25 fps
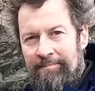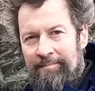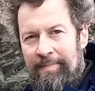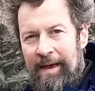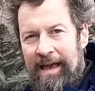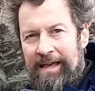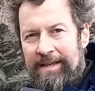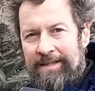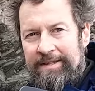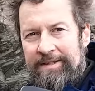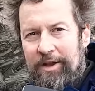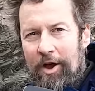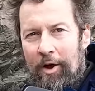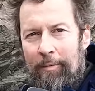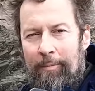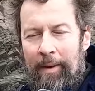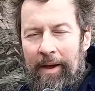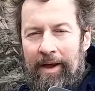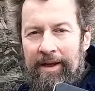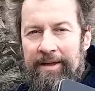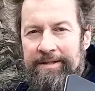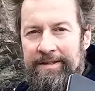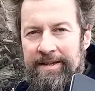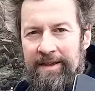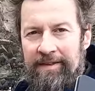big
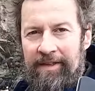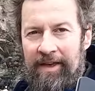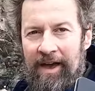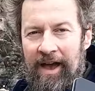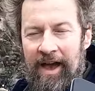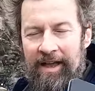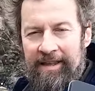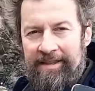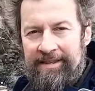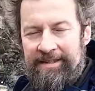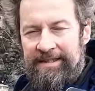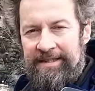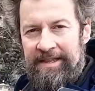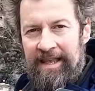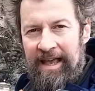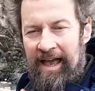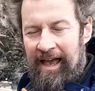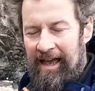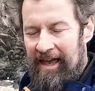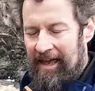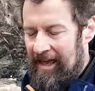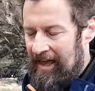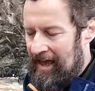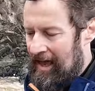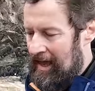stopper, so
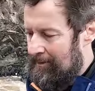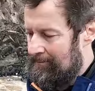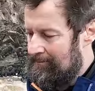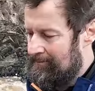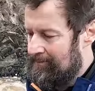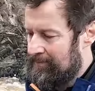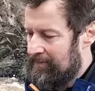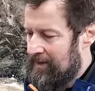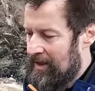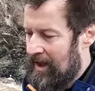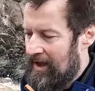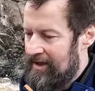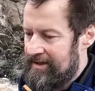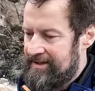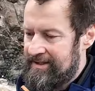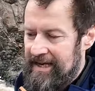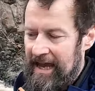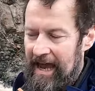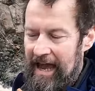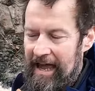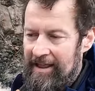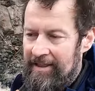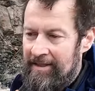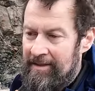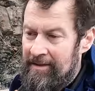a
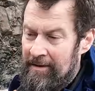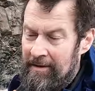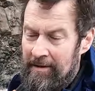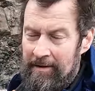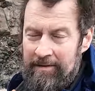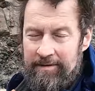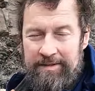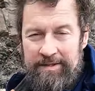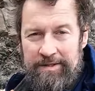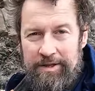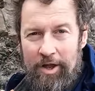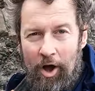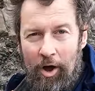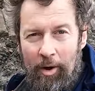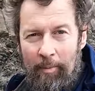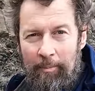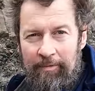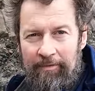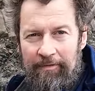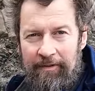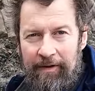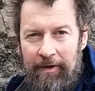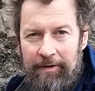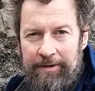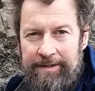10 stop
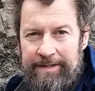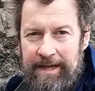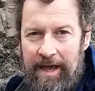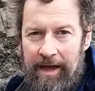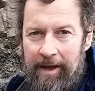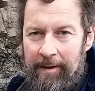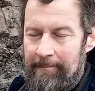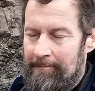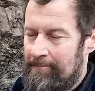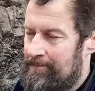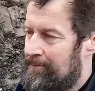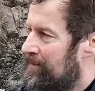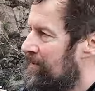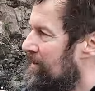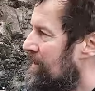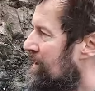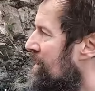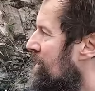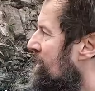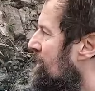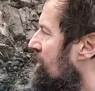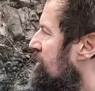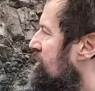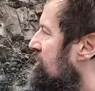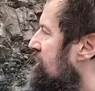filter.
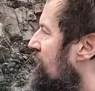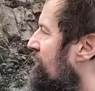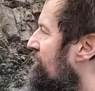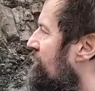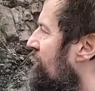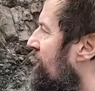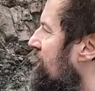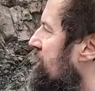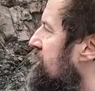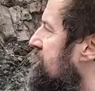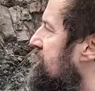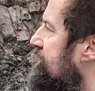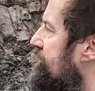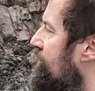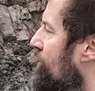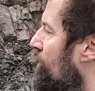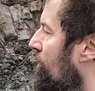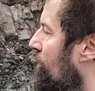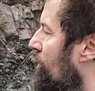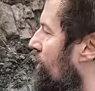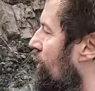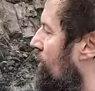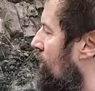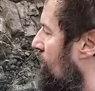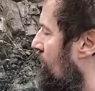So first of
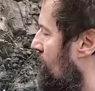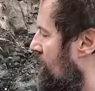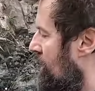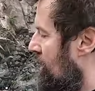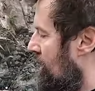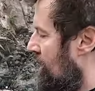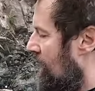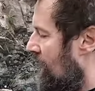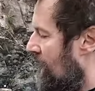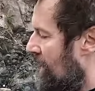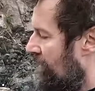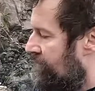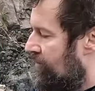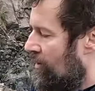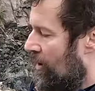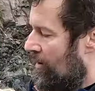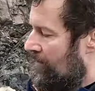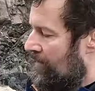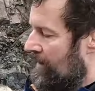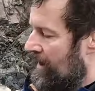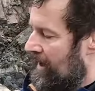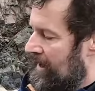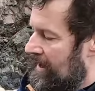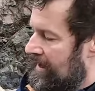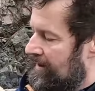all, I've got
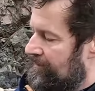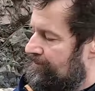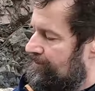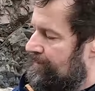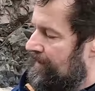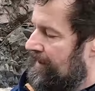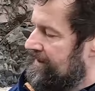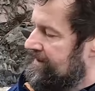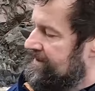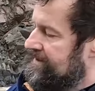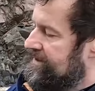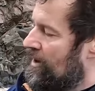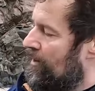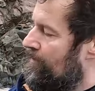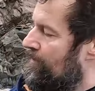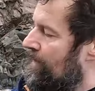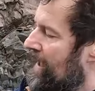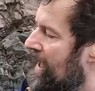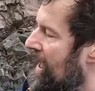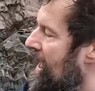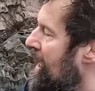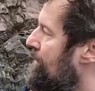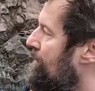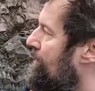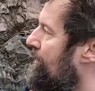my big stop
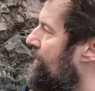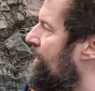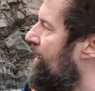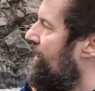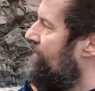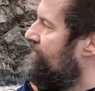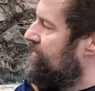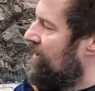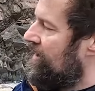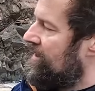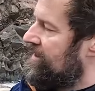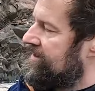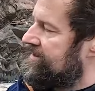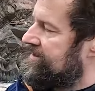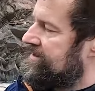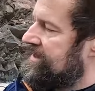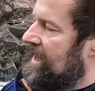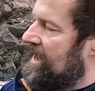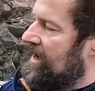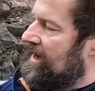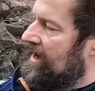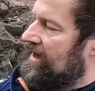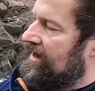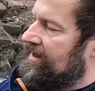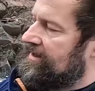app. I've done
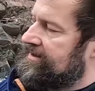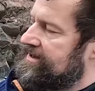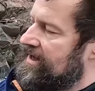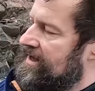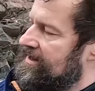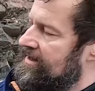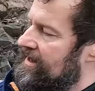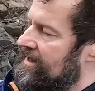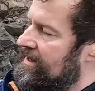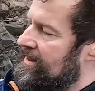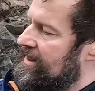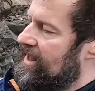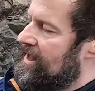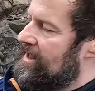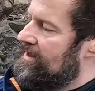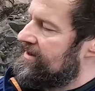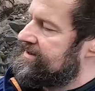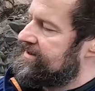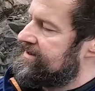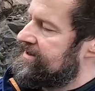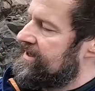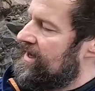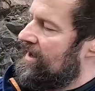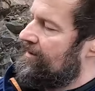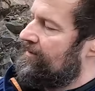exactly as I did
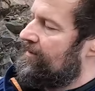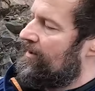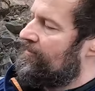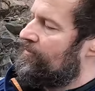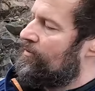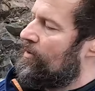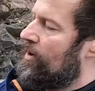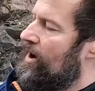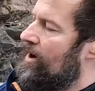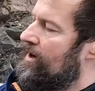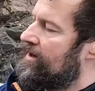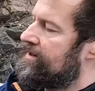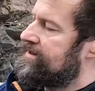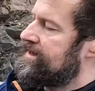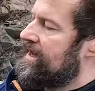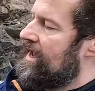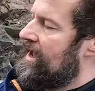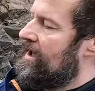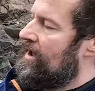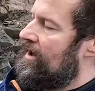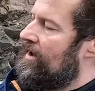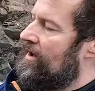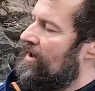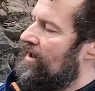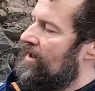last time. I've worked
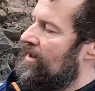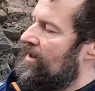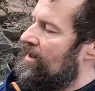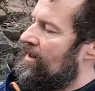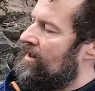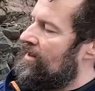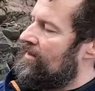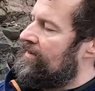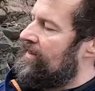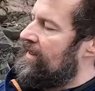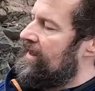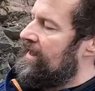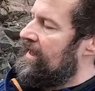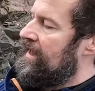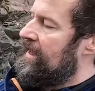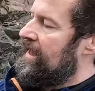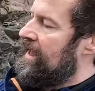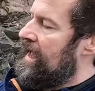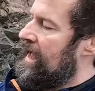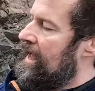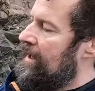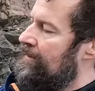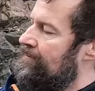out the